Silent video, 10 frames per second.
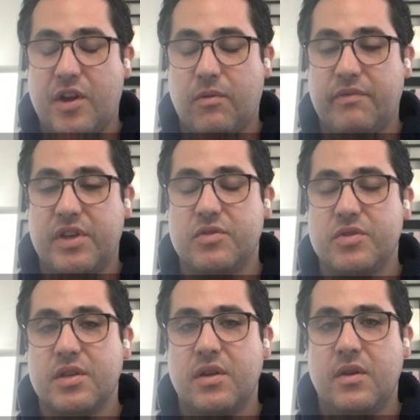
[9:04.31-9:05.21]

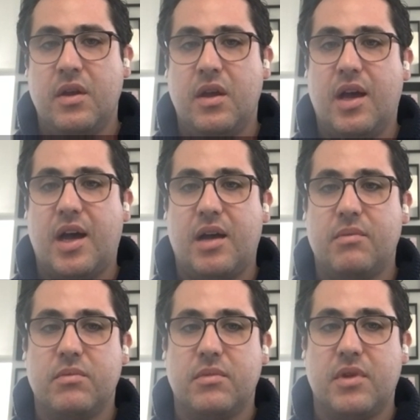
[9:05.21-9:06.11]
reviews.
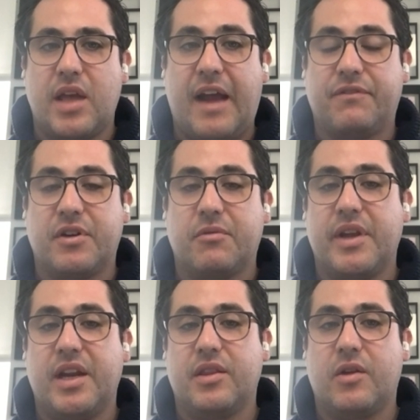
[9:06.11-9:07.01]
After
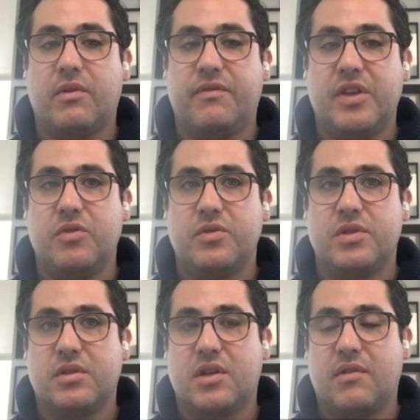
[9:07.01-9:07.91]
reading their
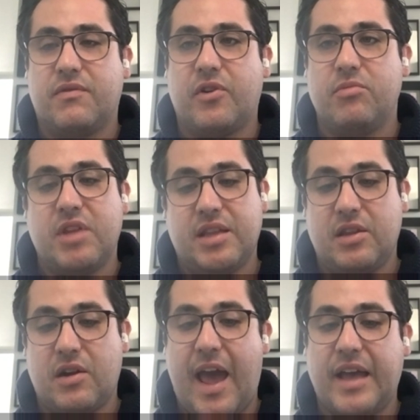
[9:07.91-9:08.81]
reviews, confirm that
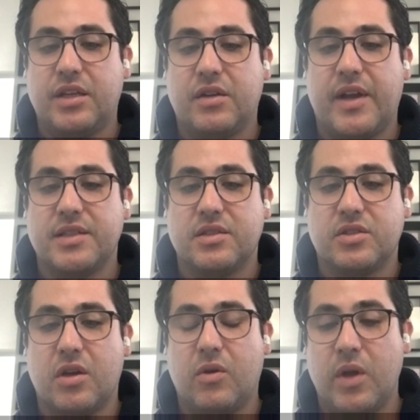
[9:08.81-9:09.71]
they're accurate.
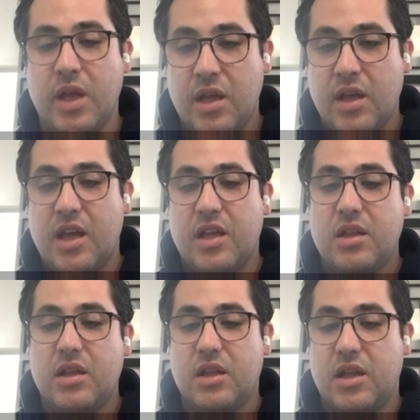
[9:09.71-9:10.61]
So
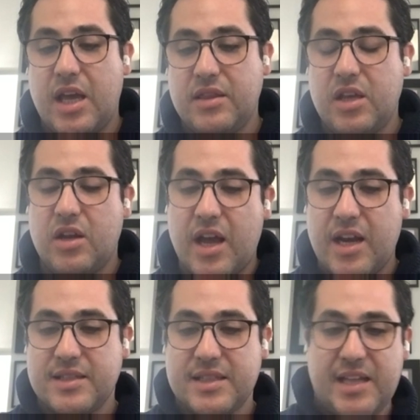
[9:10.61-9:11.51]
in the
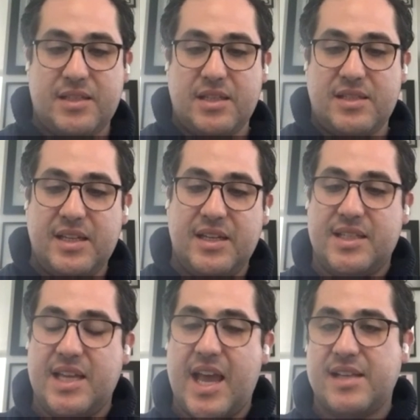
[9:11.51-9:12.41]
United States, the
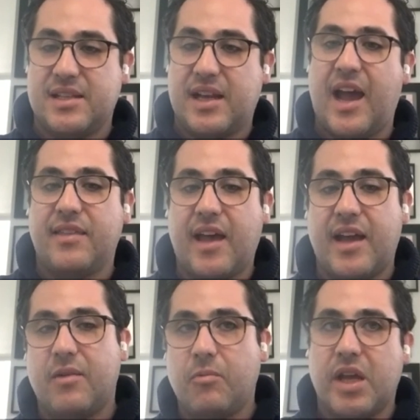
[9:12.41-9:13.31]
CDC has a guideline,
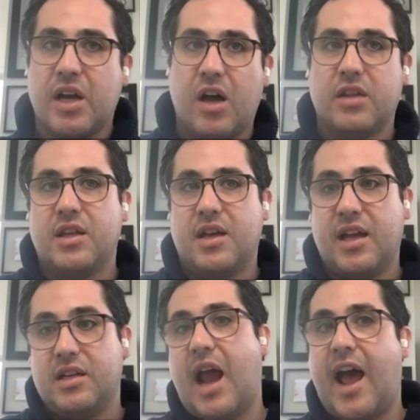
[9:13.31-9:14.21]
and we call it the
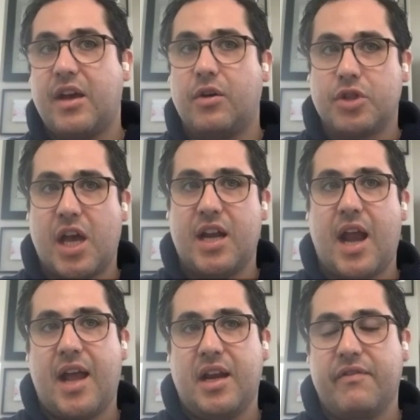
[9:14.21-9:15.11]
NIOSH
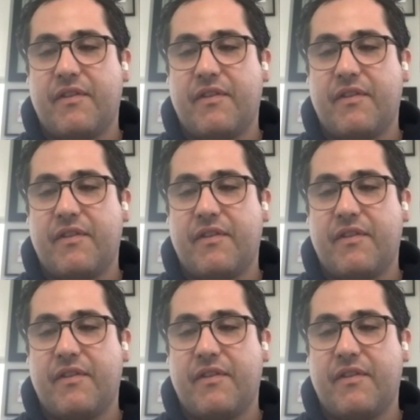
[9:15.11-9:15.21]
N95,